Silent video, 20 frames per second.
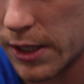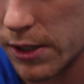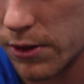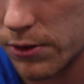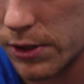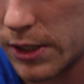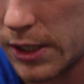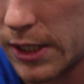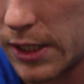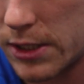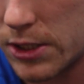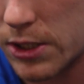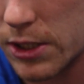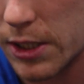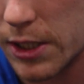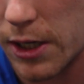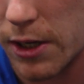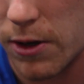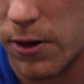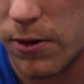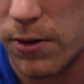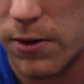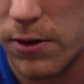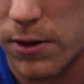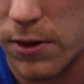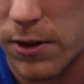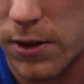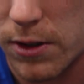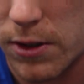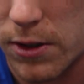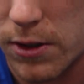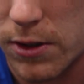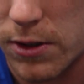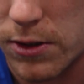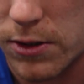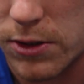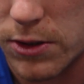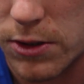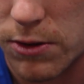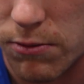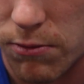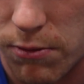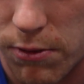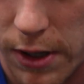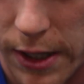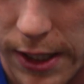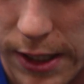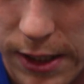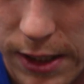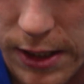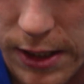It only needs to go to right